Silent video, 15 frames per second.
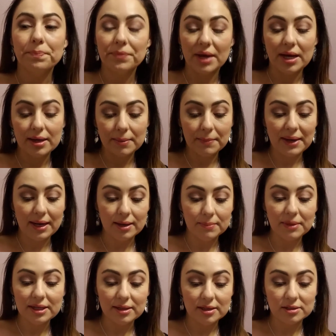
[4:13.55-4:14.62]
I can pan it
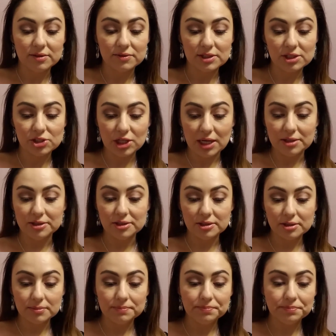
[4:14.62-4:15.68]
by the end of this challenge.